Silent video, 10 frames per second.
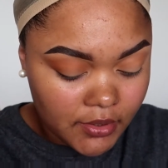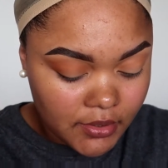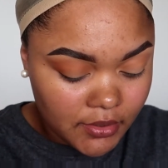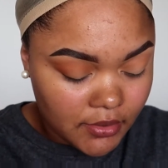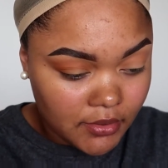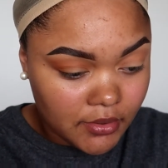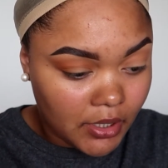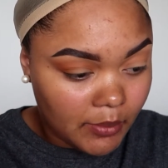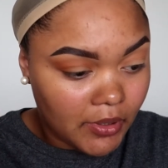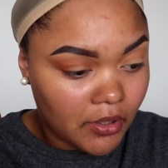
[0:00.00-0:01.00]
This is
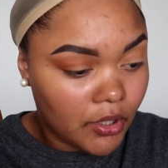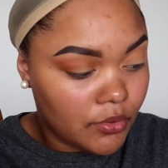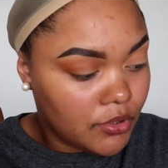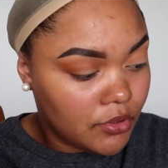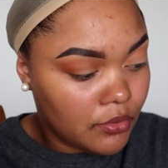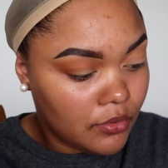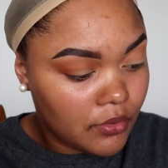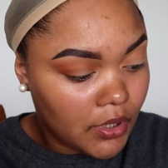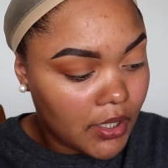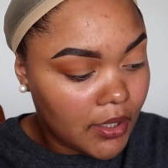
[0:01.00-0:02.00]
gonna be the go-to. Um,
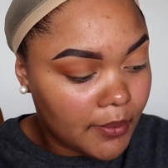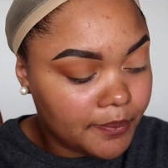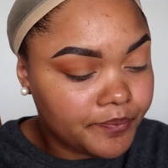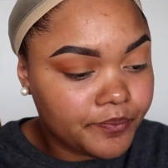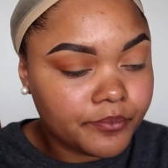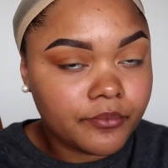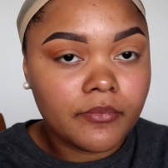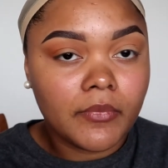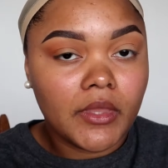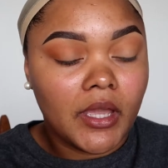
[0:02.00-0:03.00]
I'm
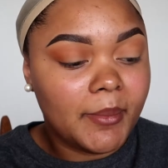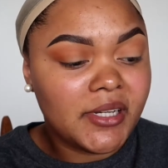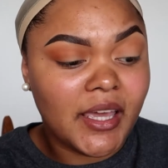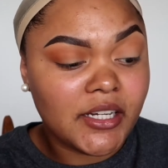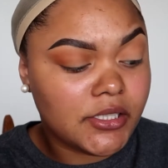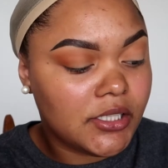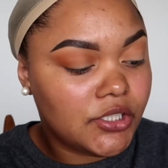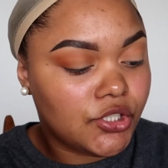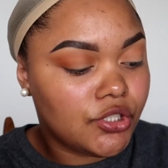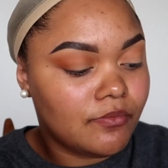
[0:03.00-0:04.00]
gonna
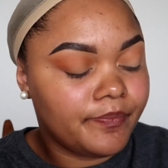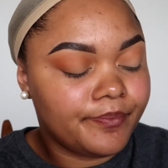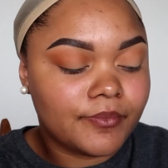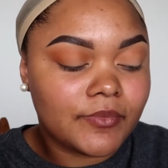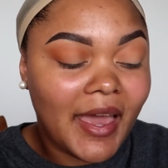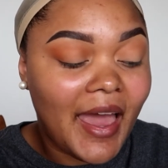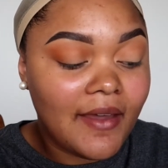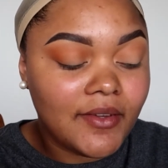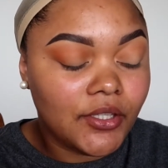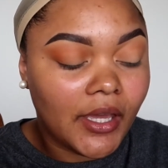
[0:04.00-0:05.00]
actually, I
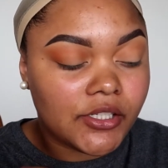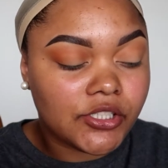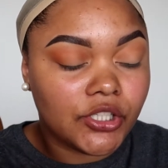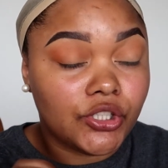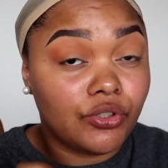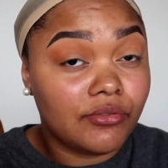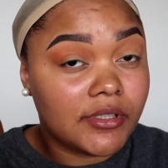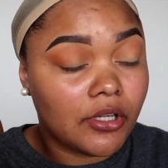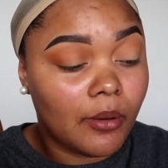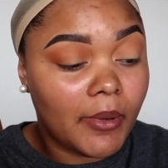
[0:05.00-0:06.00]
haven't actually
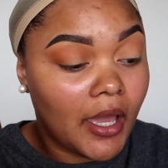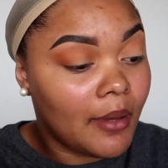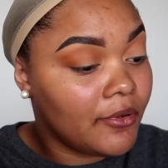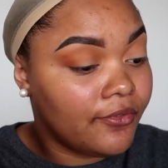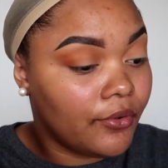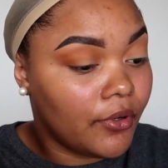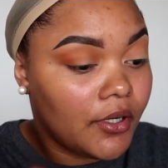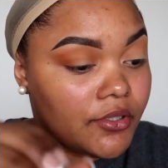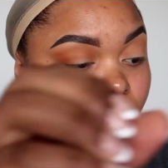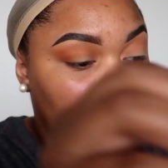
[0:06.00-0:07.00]
used it on my eye
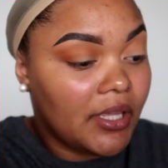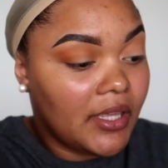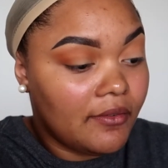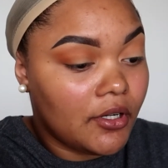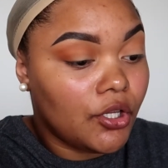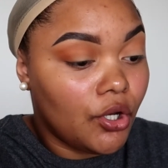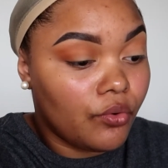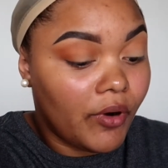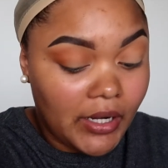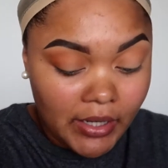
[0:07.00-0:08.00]
before, so I'm gonna give it a
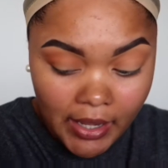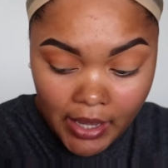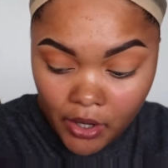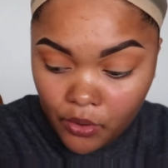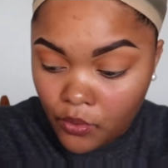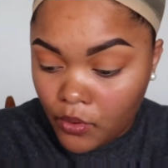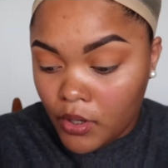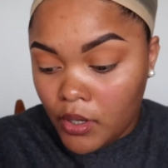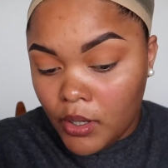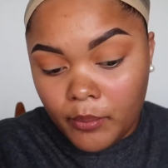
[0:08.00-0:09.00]
go right now.
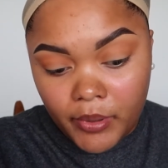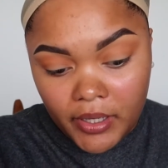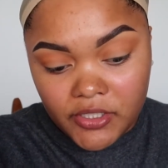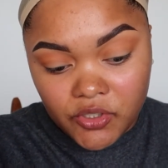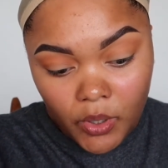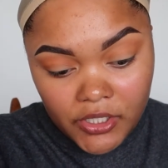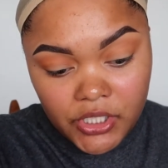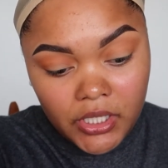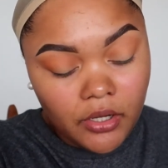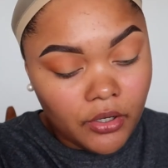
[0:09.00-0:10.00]
But
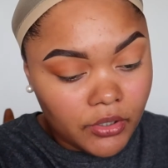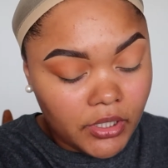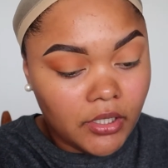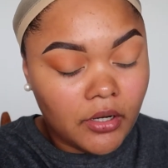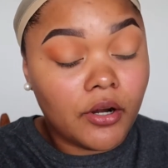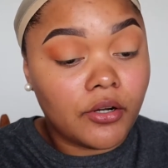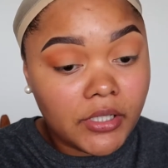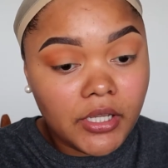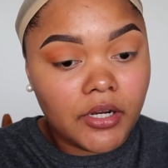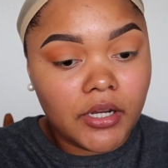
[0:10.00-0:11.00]
swatching it earlier,
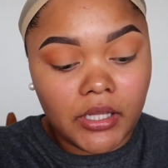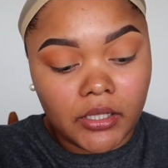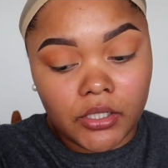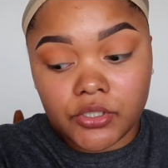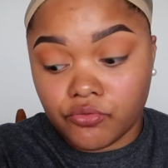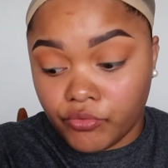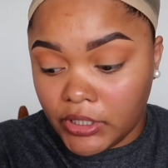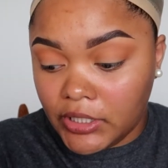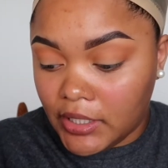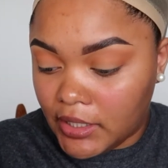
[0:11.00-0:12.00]
earlier it looked
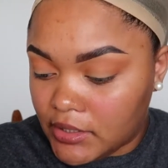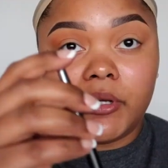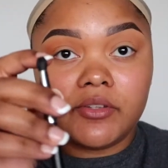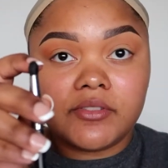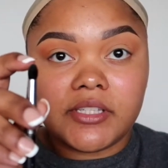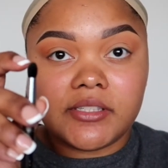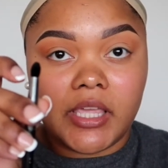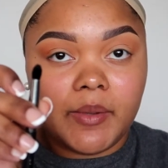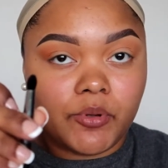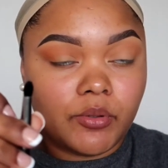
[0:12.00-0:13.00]
really nice. I'm gonna use this
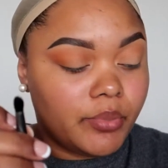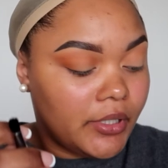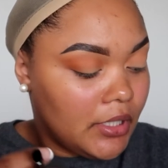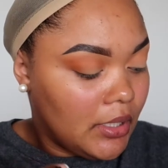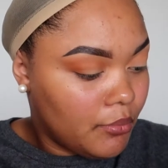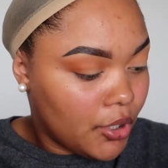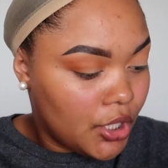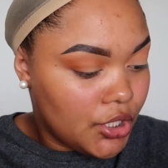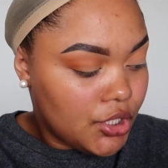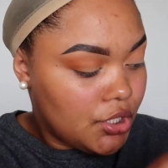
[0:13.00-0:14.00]
tapered blending
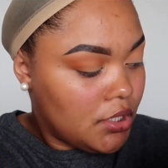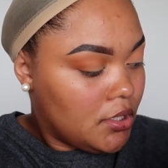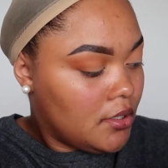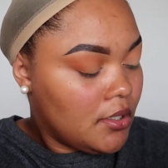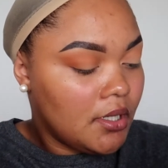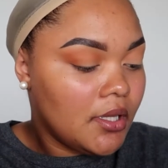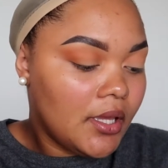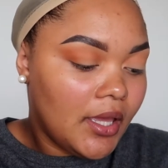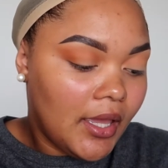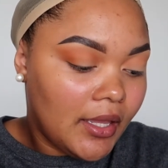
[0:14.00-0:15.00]
brush
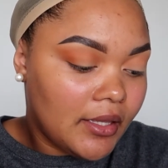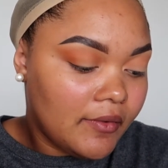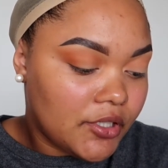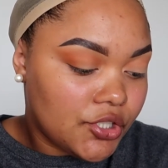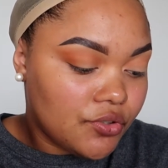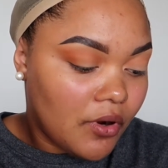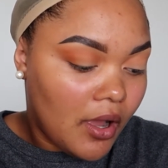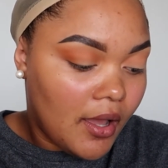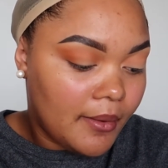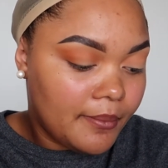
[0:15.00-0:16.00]
and give it a
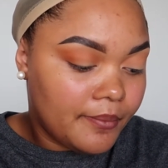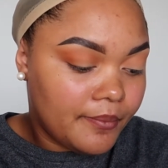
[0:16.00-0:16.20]
try.